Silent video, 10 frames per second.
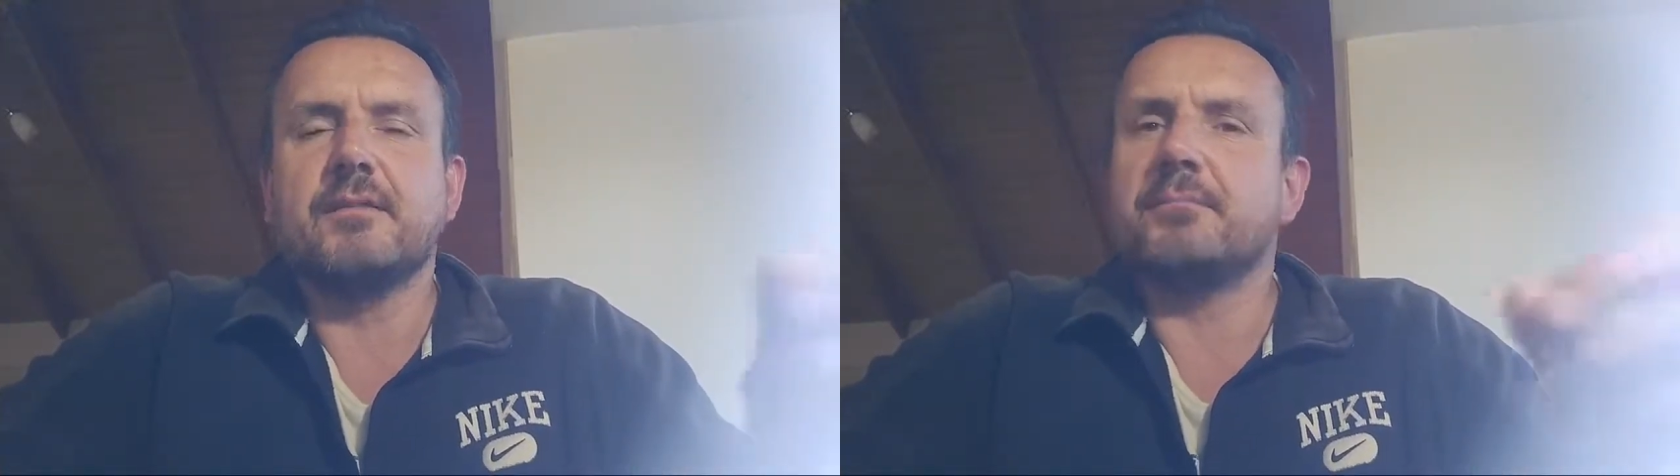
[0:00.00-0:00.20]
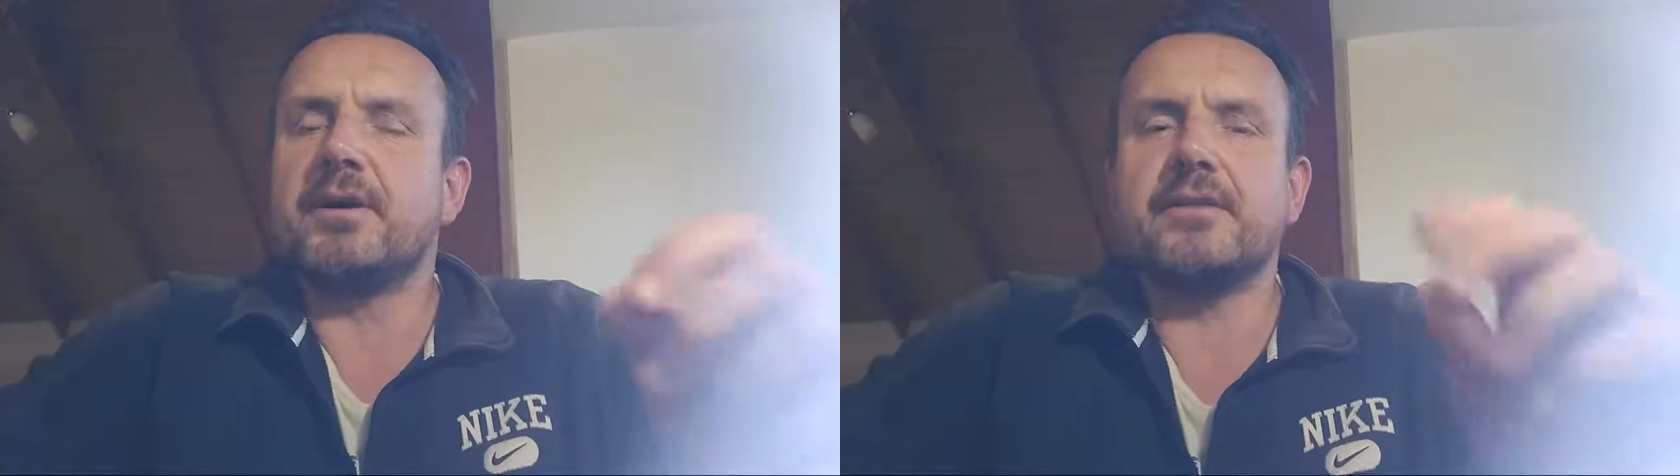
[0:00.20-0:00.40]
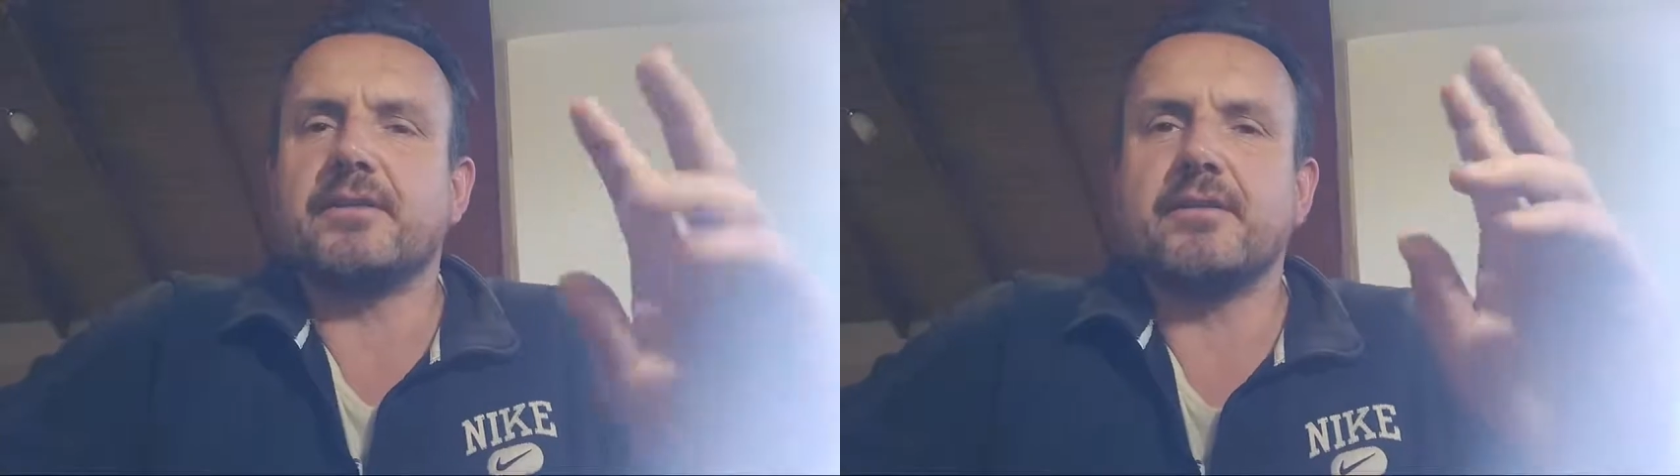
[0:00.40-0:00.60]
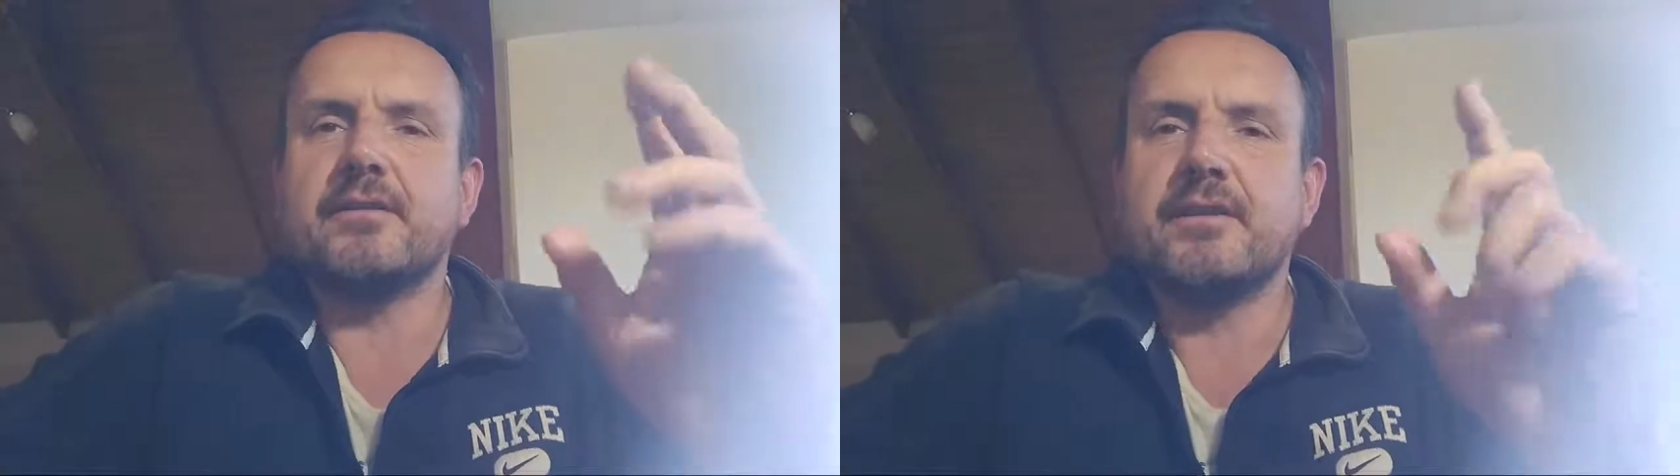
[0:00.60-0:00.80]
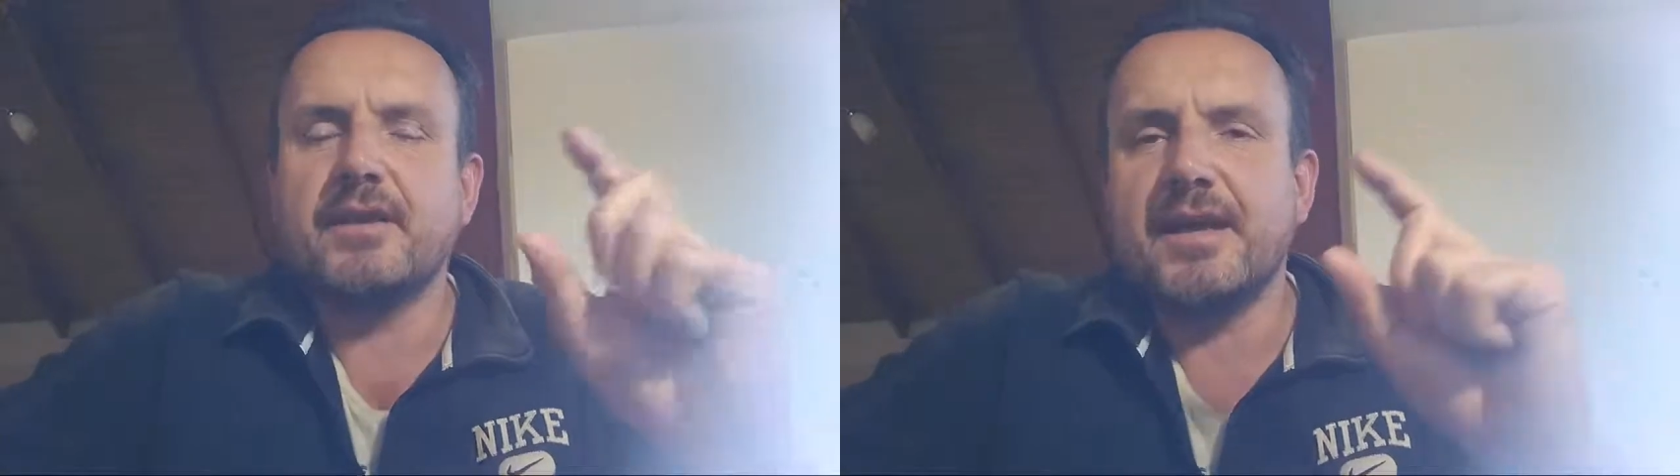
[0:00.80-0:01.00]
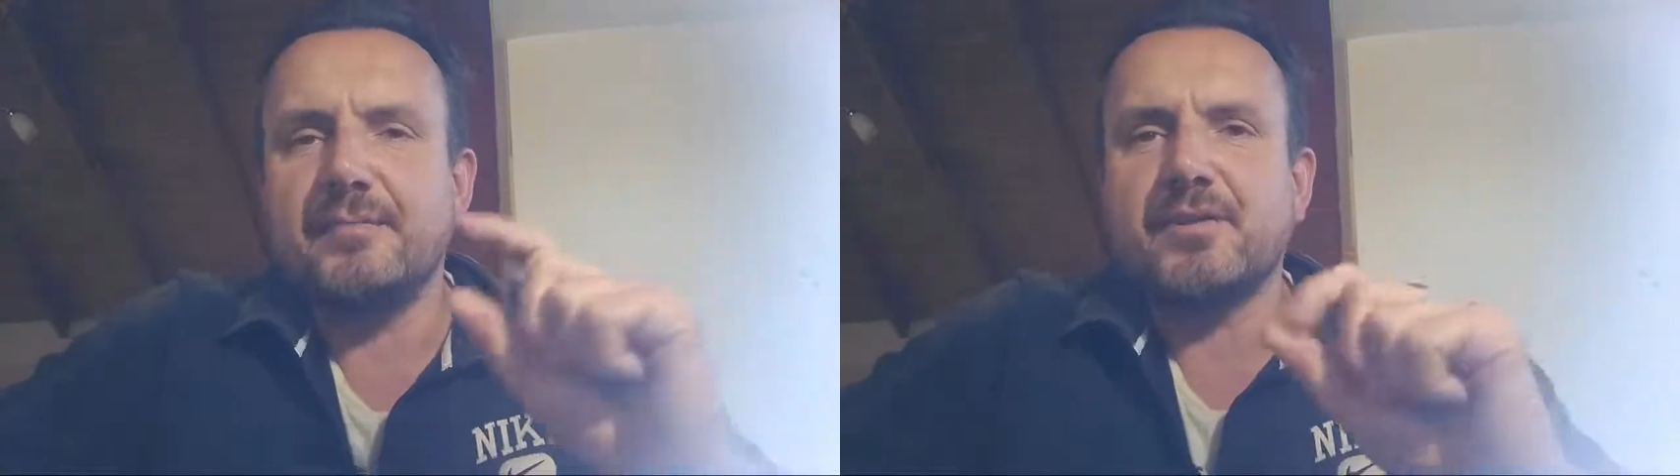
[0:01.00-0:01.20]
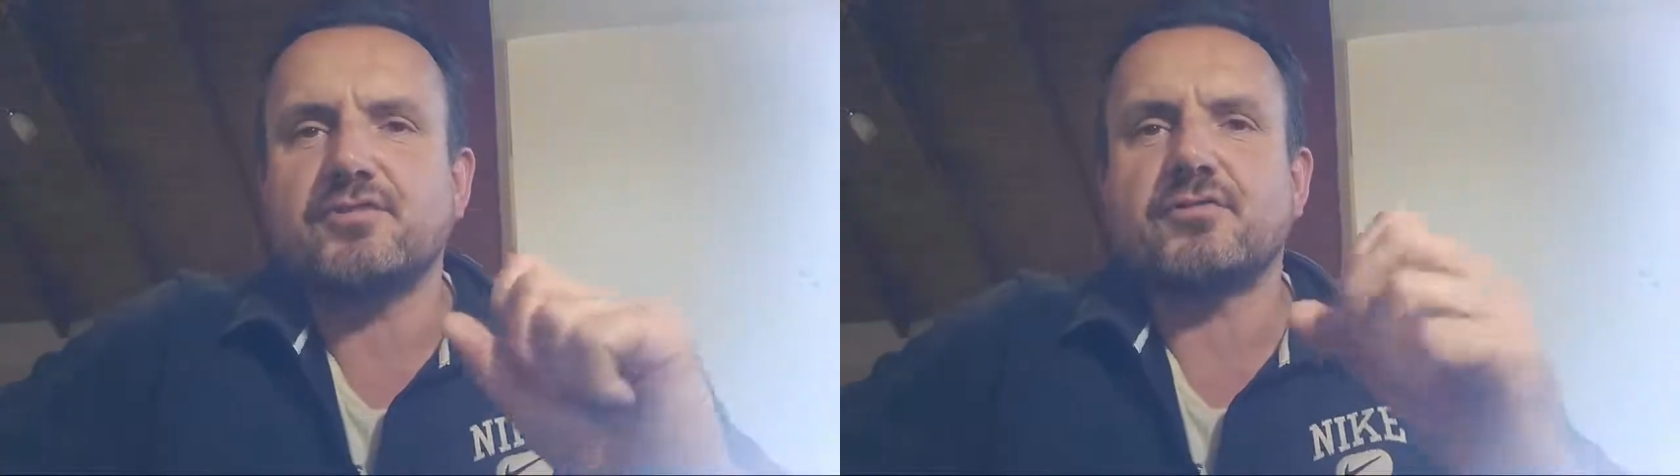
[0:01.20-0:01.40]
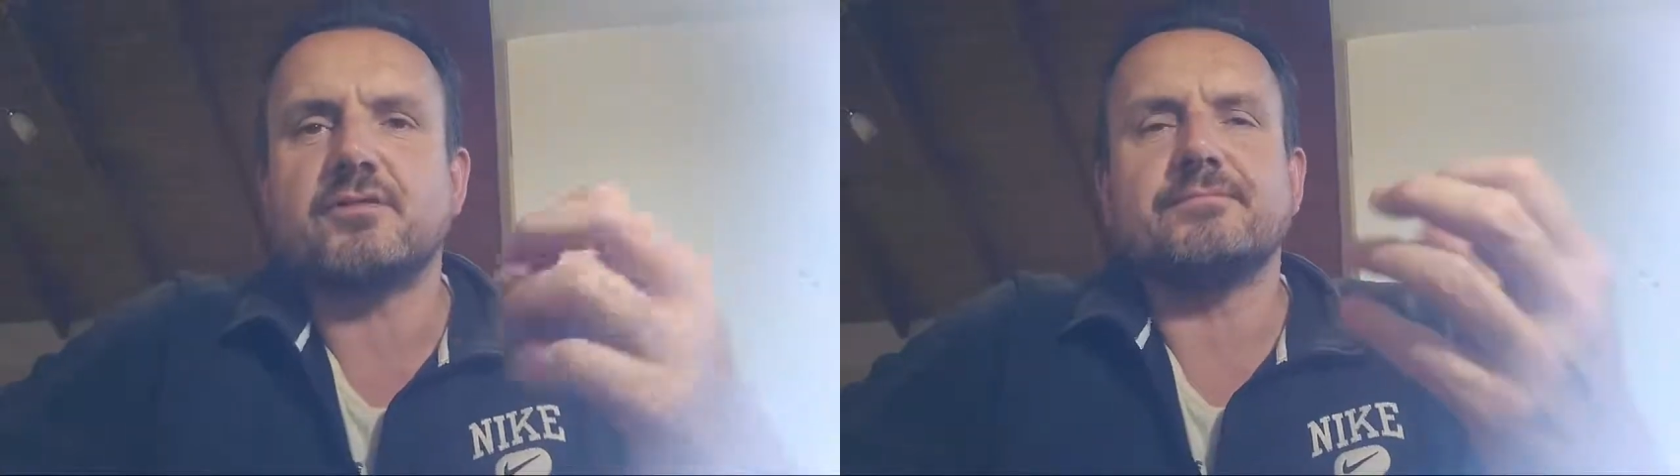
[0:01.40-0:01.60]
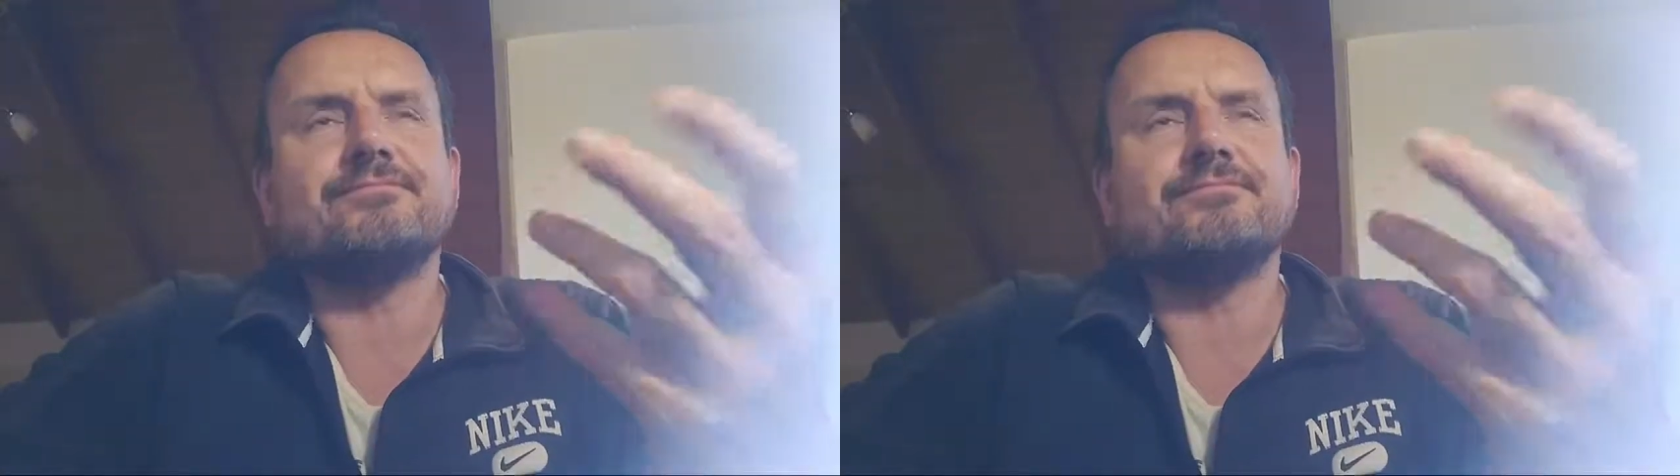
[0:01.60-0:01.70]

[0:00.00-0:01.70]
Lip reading: But the imagery,